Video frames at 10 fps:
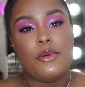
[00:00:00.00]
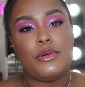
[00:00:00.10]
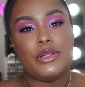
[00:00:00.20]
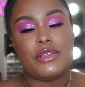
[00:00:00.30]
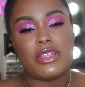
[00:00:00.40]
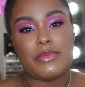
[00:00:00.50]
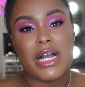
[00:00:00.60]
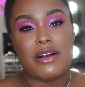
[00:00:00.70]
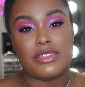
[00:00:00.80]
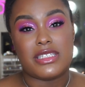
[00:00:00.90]
but when you think
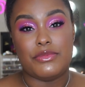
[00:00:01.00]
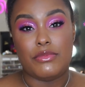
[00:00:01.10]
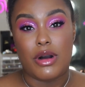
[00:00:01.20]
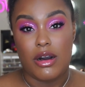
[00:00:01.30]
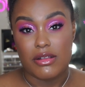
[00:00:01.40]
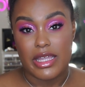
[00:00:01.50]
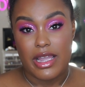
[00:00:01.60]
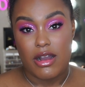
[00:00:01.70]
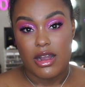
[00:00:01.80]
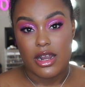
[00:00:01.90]
about how small
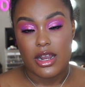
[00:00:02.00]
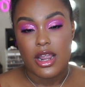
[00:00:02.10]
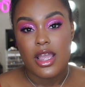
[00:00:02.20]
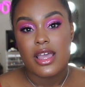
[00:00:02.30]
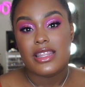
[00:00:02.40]
they are